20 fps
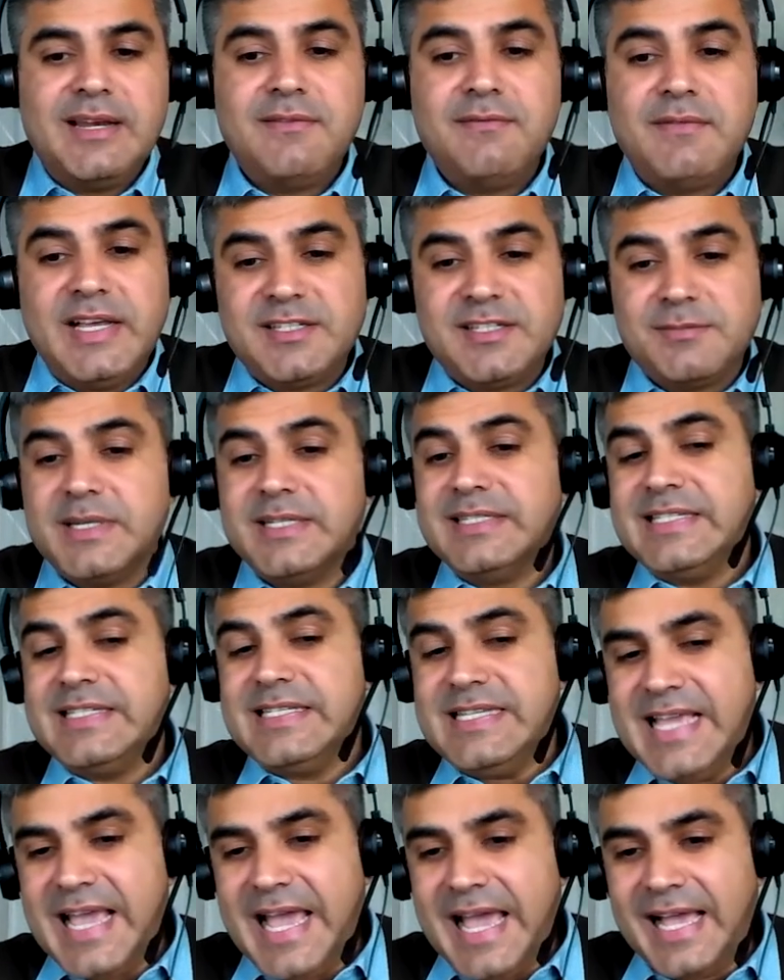at
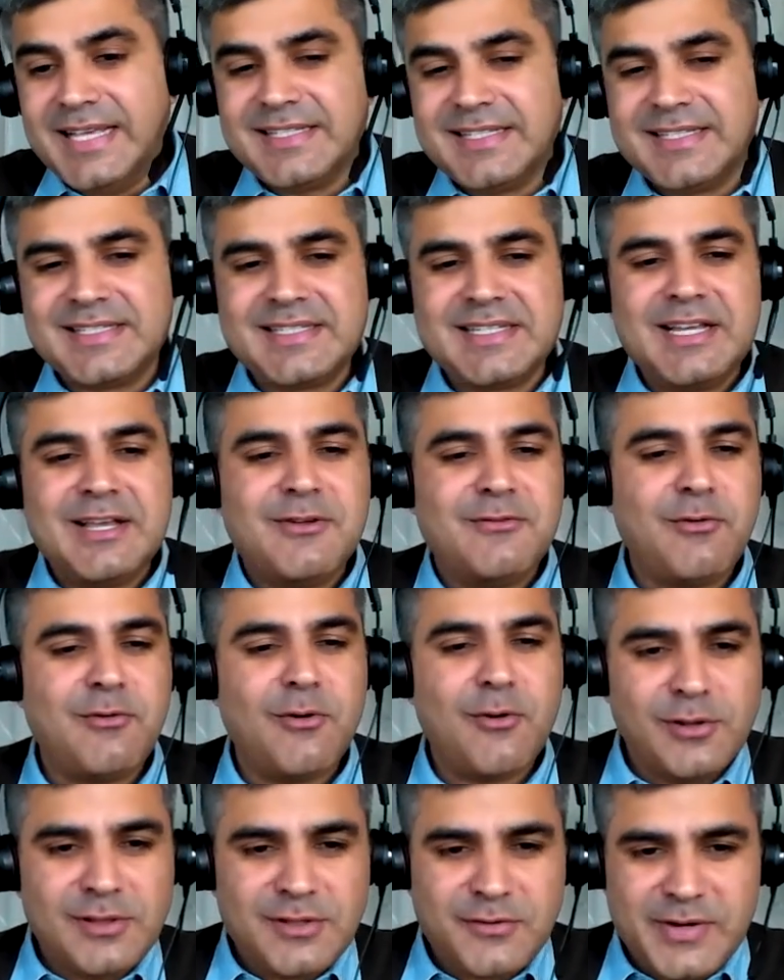investments, yes,
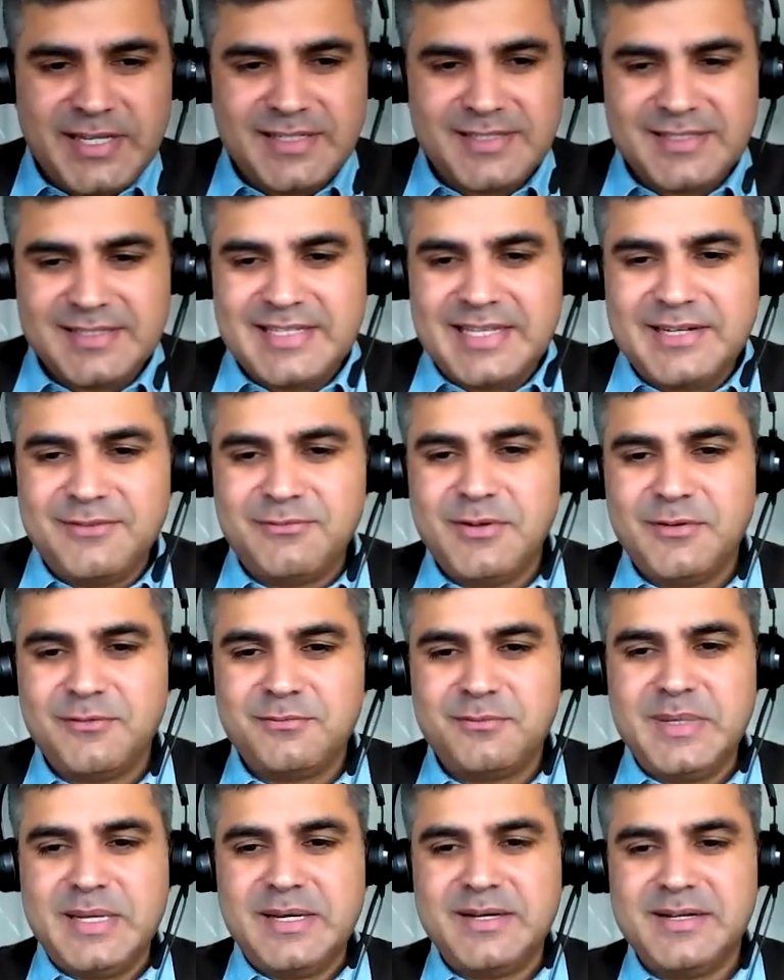for all the reasons that
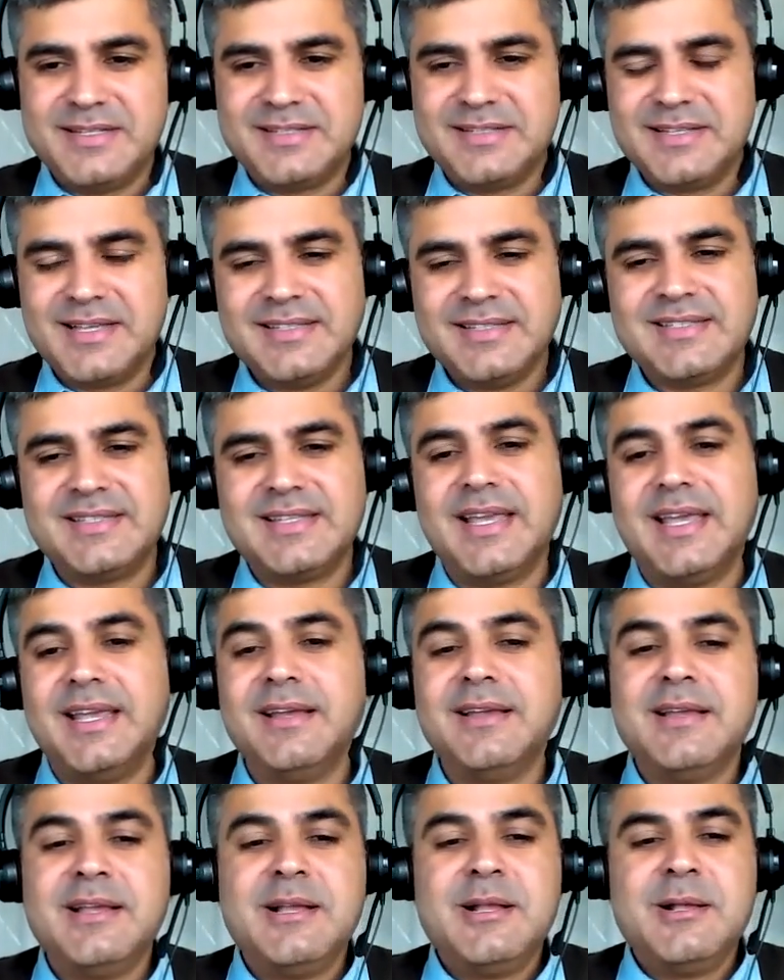we've been
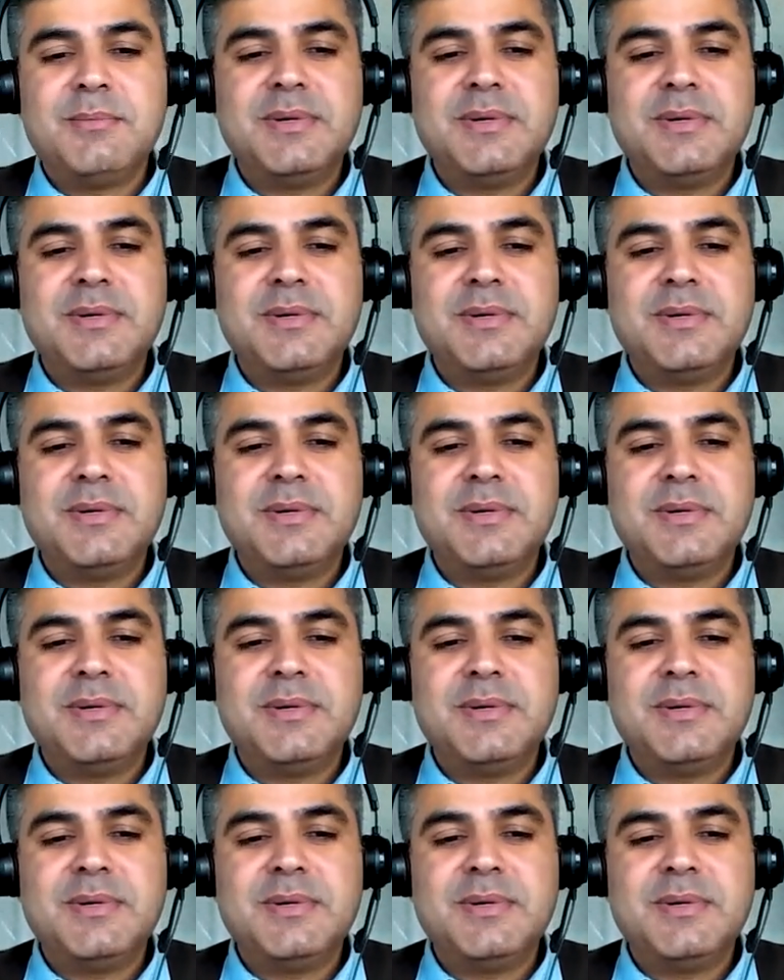discussing,